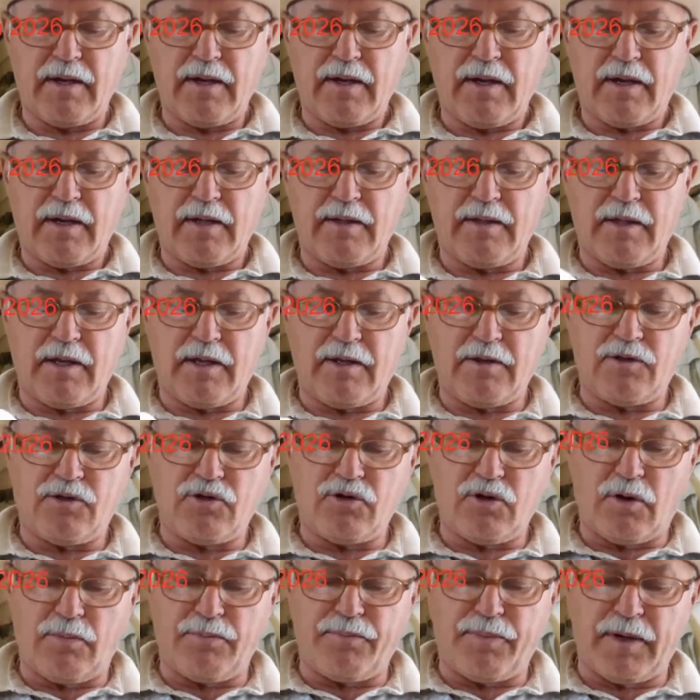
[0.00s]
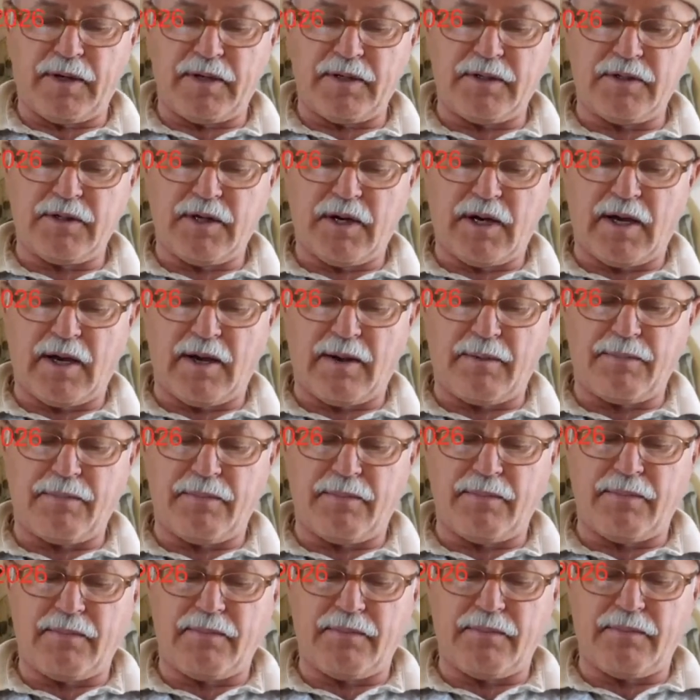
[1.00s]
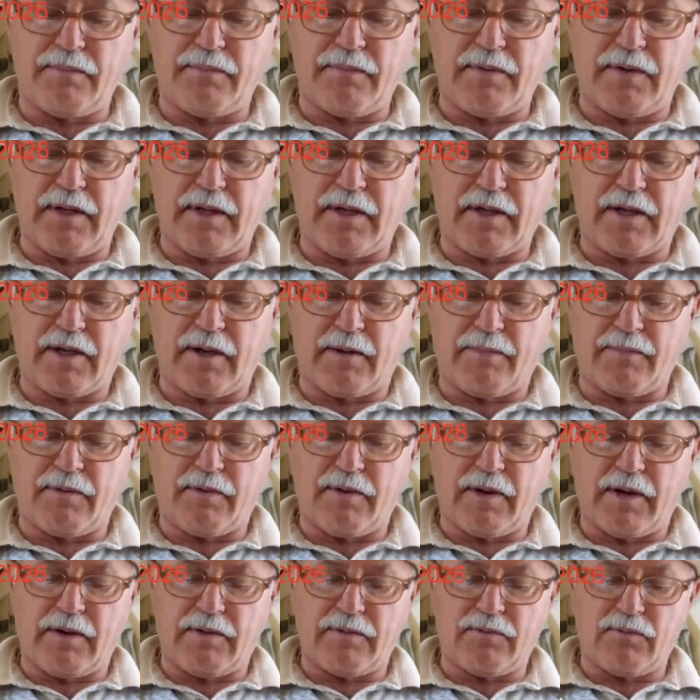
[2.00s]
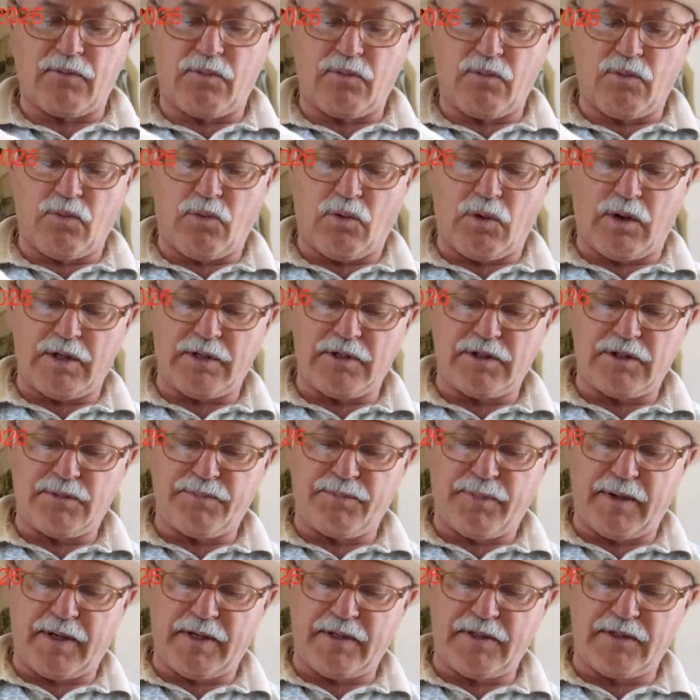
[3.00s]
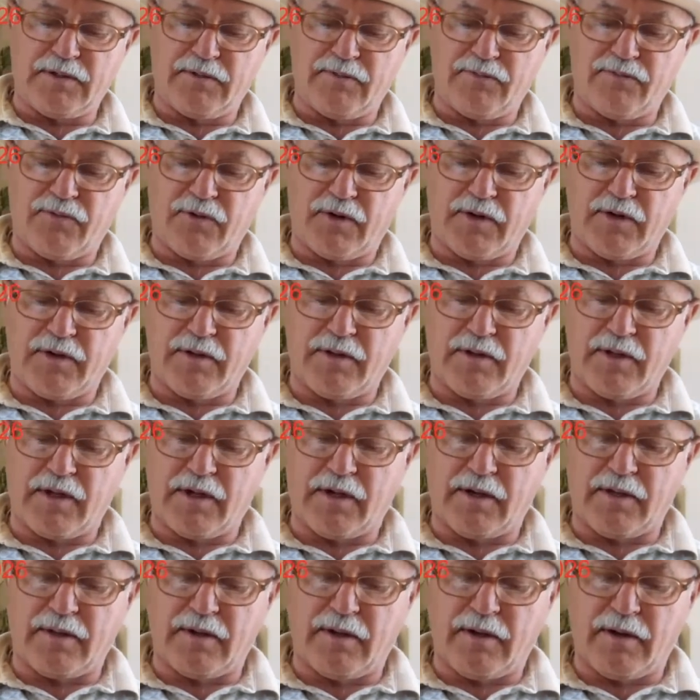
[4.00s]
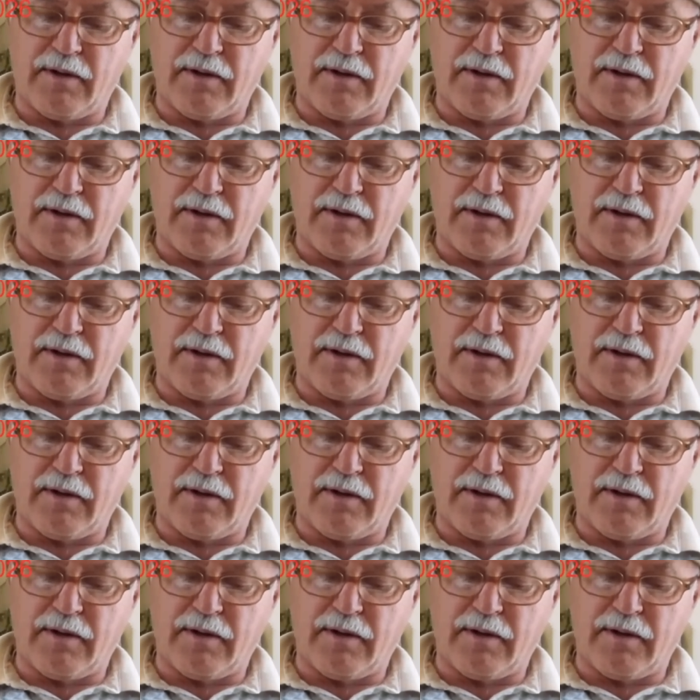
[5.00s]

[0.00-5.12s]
and then jump on top and come around one space in front of the other,